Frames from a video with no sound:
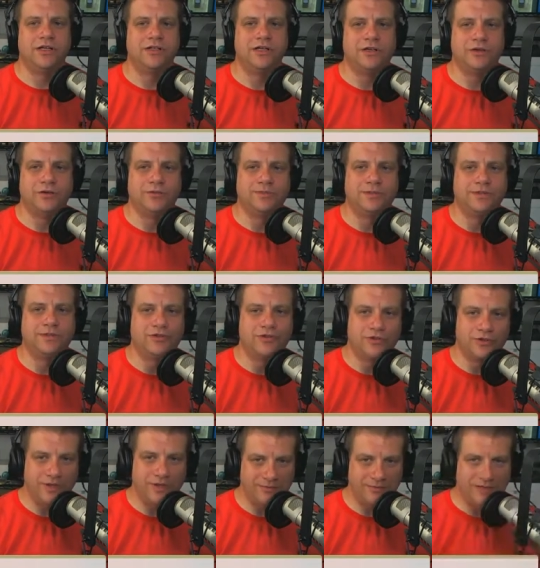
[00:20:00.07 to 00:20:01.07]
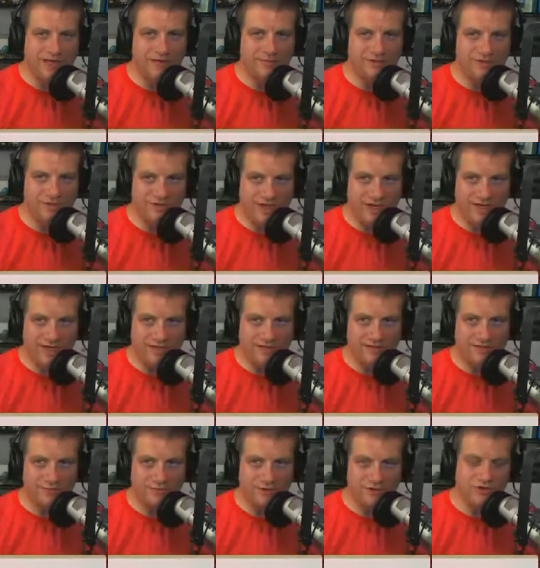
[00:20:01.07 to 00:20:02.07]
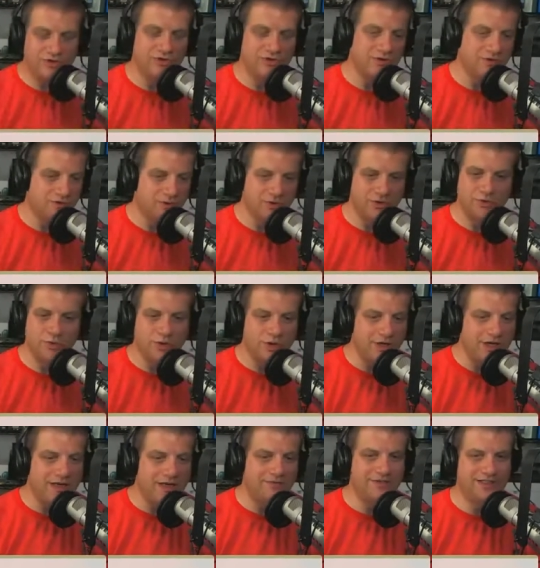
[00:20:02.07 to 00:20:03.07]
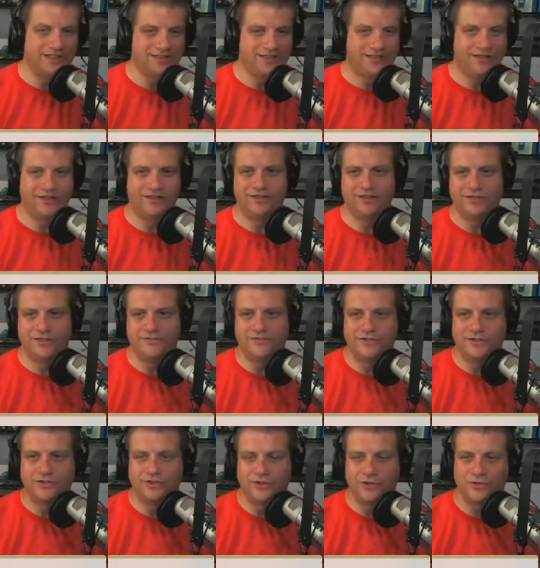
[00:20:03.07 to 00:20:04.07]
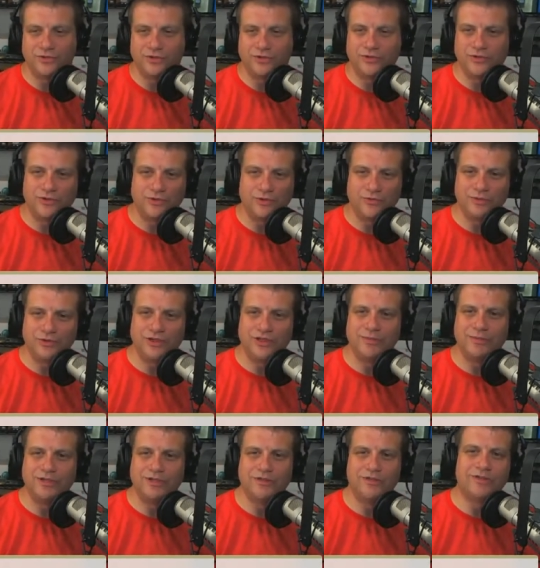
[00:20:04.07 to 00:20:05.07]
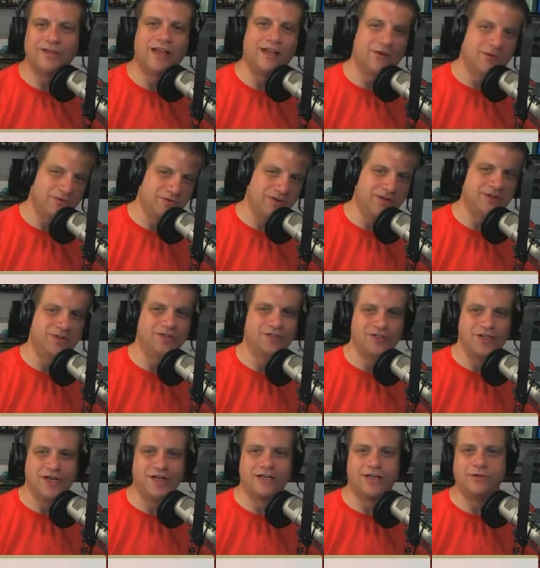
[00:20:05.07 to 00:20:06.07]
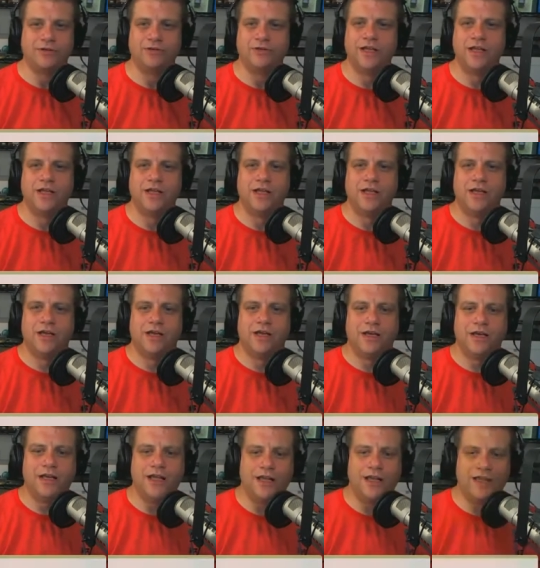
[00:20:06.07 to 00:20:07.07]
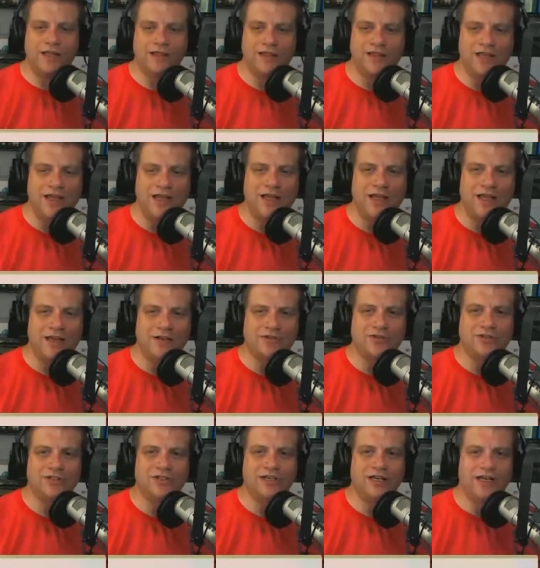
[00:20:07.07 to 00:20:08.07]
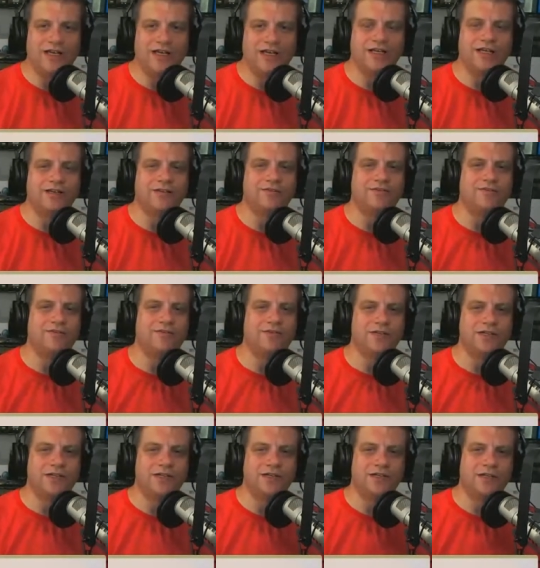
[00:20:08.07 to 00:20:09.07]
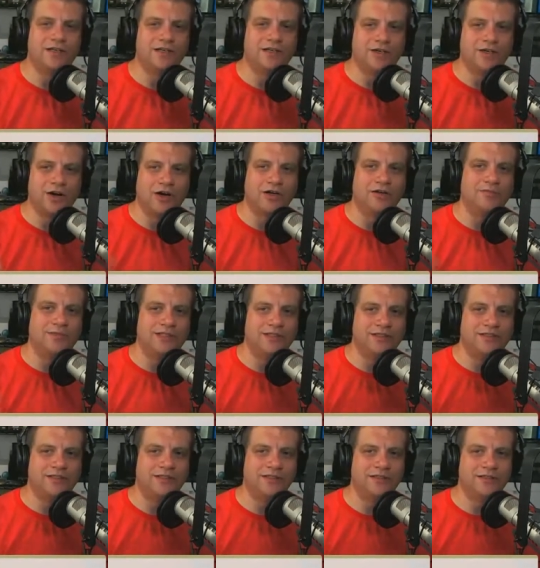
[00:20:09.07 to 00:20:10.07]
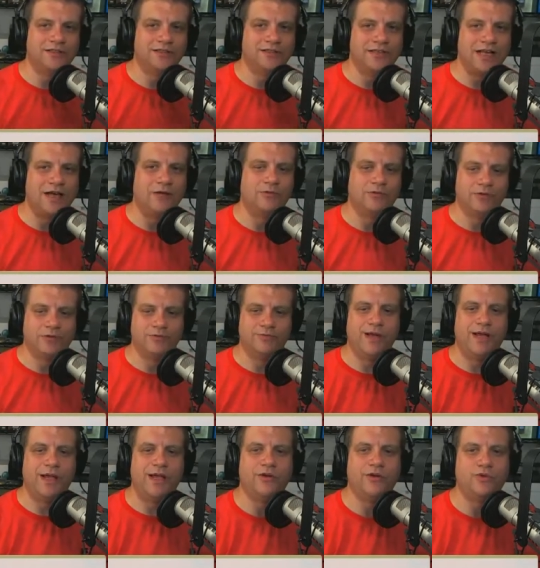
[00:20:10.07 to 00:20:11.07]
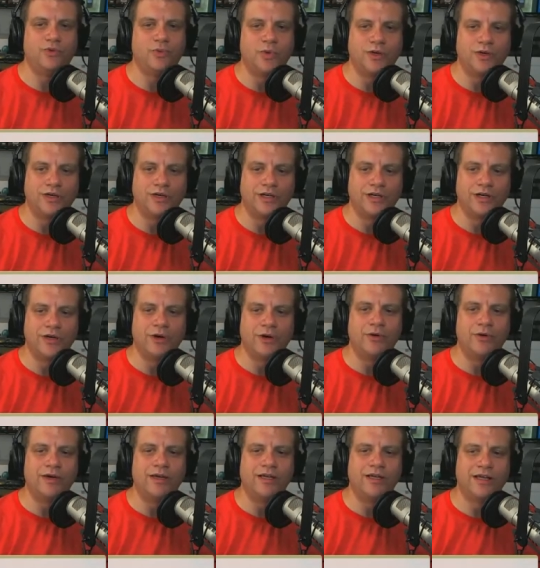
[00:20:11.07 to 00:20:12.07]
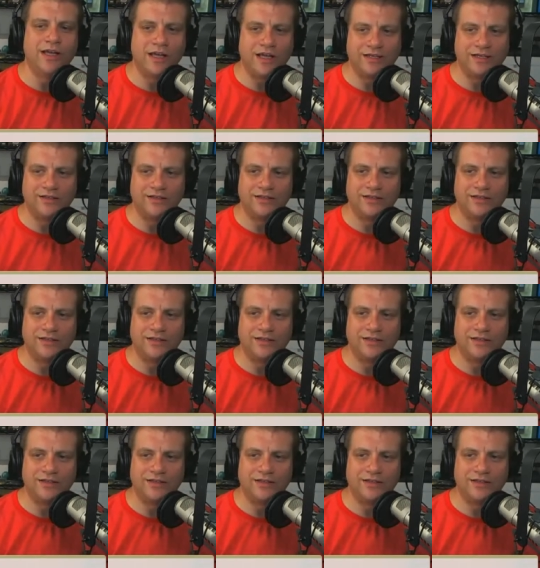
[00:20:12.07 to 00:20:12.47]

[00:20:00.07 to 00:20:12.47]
OpenStreetMap site, which, of course, we're going to have links to this stuff in the show notes. Don't worry about it. Head over there and check it out. And they actually have a Garmin download page where you can go and get